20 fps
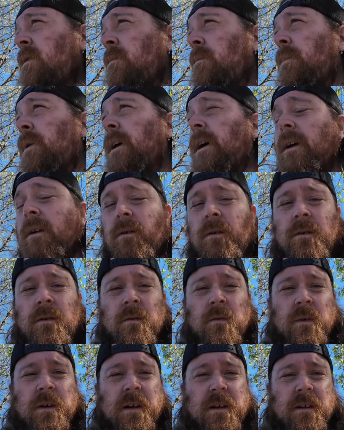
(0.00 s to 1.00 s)
But
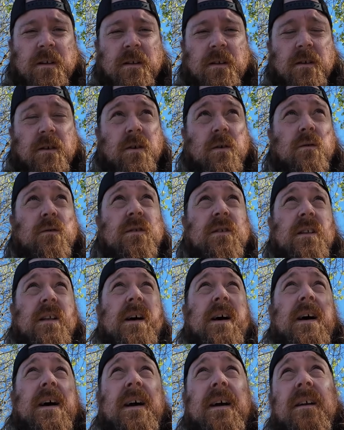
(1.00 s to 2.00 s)
when I did the no
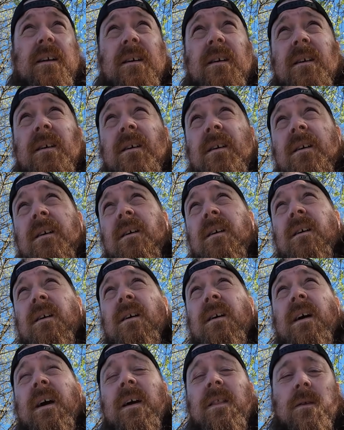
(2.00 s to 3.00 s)
slide
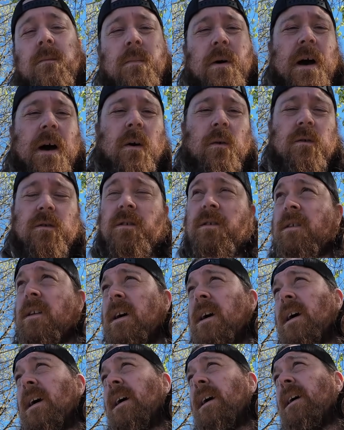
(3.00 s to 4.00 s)
and the power
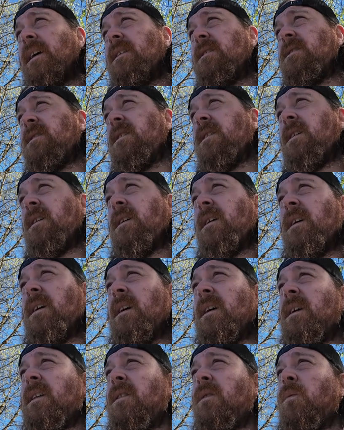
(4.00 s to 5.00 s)
slides
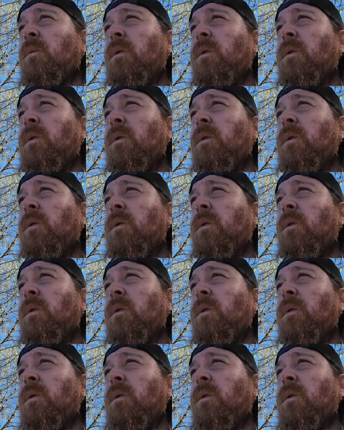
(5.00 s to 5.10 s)
and the